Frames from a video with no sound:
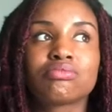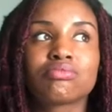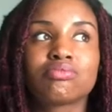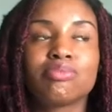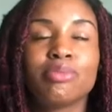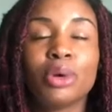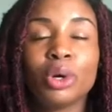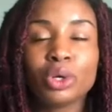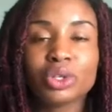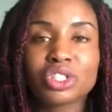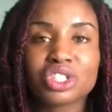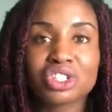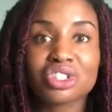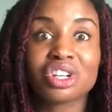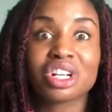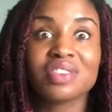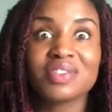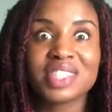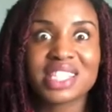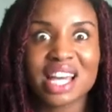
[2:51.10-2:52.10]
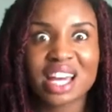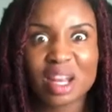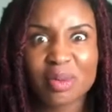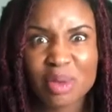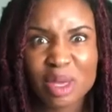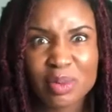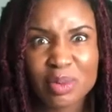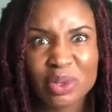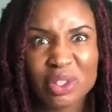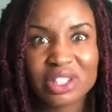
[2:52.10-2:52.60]
pull strengths out of
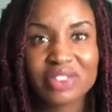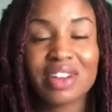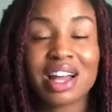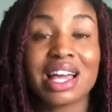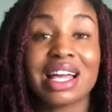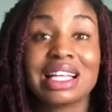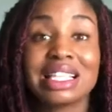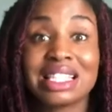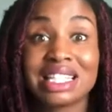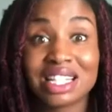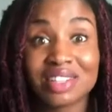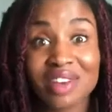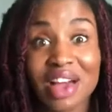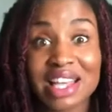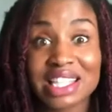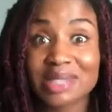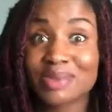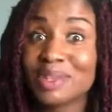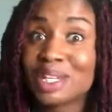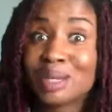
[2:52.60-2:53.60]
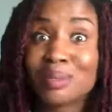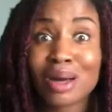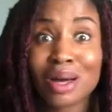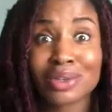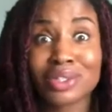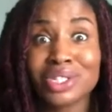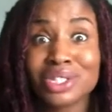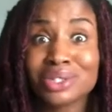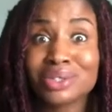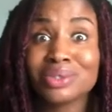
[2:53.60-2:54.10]
people. If I identify something
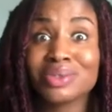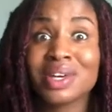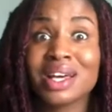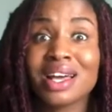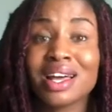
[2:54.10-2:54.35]
about you